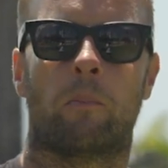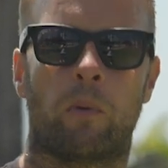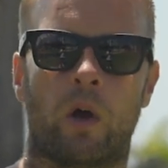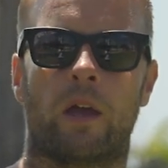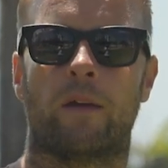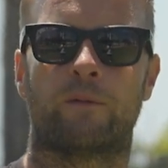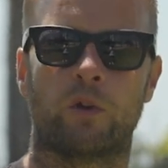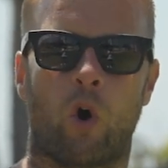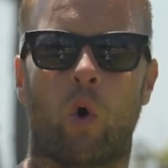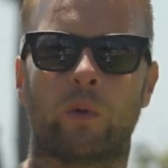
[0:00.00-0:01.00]
But if
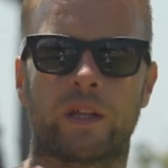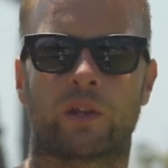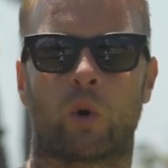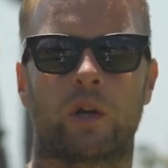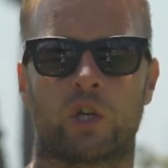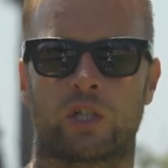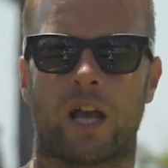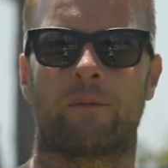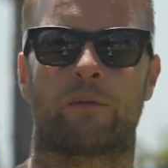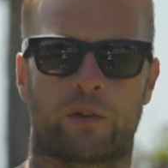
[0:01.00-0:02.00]
you're only throwing your
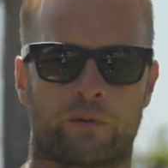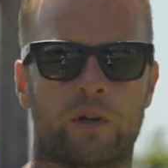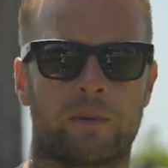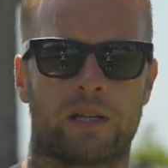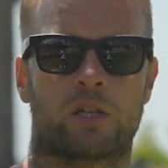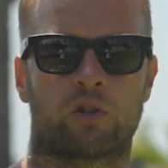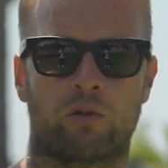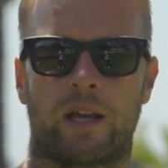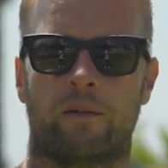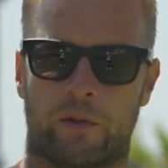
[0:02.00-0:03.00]
jab for 3 minutes
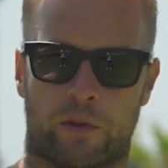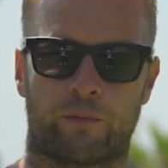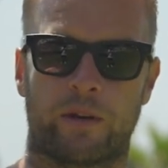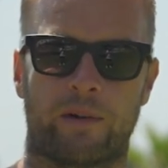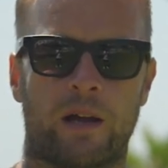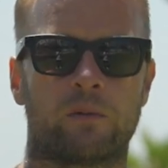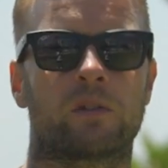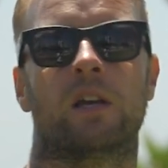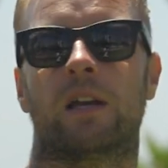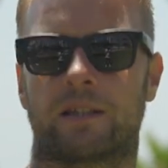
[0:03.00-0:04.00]
straight for 3 rounds,